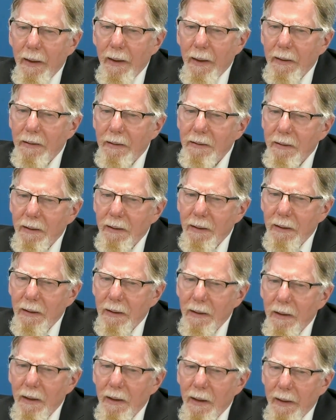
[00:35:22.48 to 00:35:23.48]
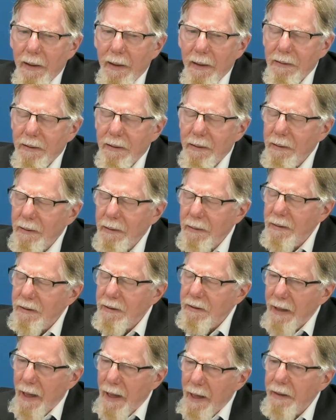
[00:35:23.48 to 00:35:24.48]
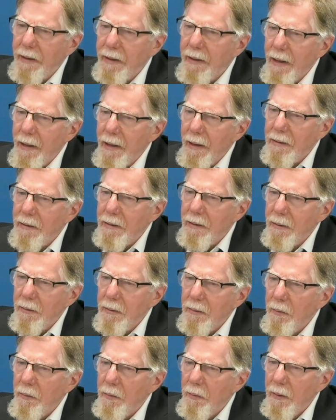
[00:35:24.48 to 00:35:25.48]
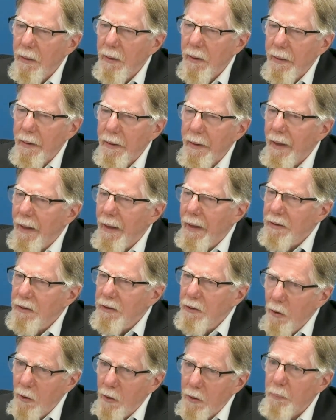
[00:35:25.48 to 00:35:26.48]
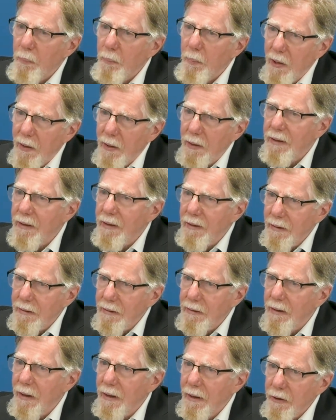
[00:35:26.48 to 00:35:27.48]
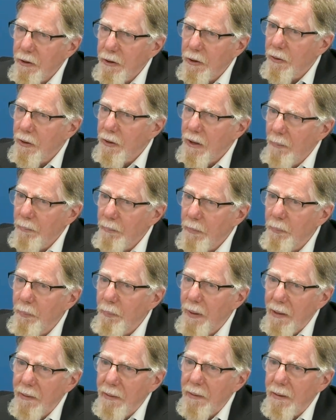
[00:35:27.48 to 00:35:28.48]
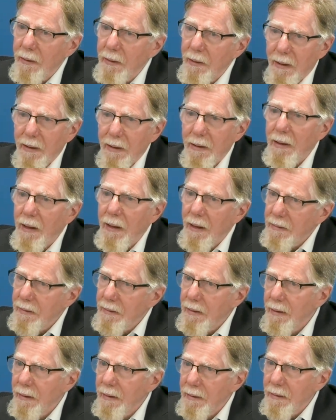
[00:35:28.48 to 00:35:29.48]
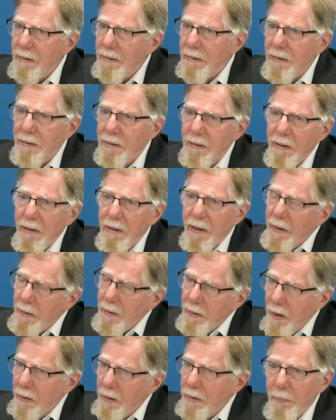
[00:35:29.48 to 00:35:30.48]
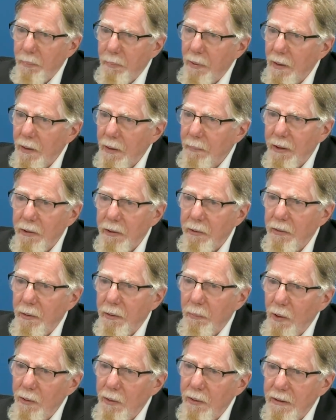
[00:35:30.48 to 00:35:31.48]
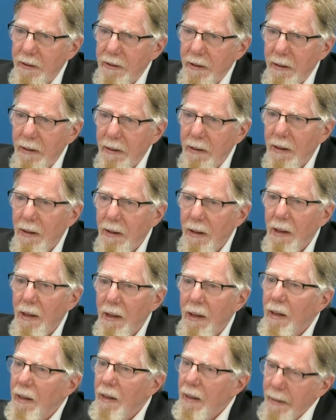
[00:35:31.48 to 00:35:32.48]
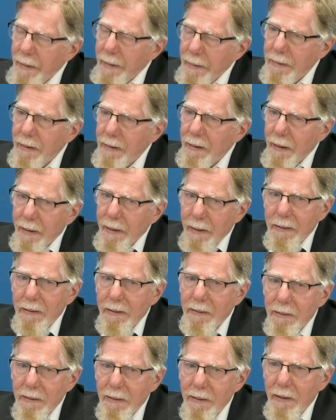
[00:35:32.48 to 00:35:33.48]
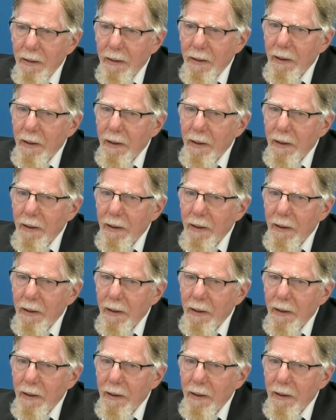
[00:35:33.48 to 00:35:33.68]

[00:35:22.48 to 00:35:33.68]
it's a stand that it's not parties that should come to power, as it is under parliamentary democracy. It is